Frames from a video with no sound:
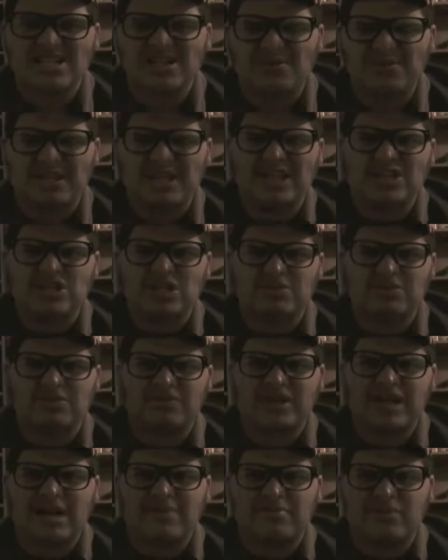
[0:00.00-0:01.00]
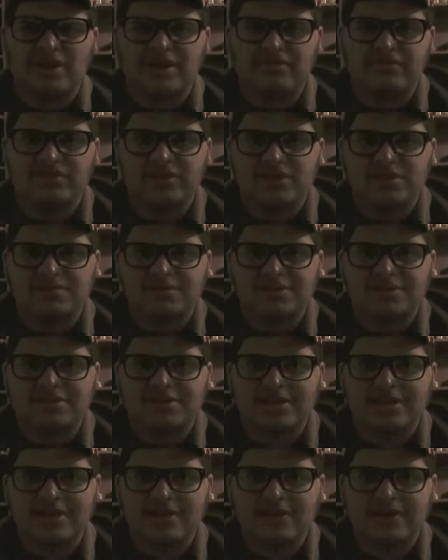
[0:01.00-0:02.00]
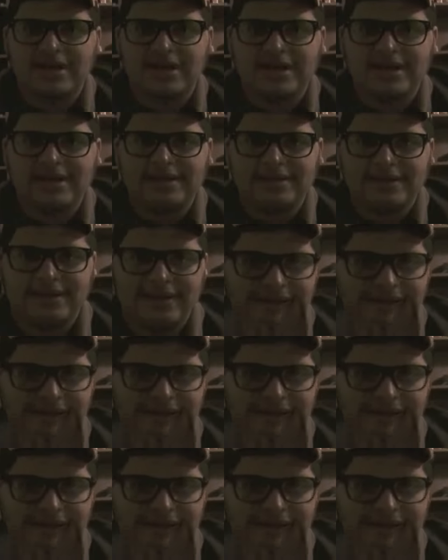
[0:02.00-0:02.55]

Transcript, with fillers: don't get in trouble for copyright infringement. So uh,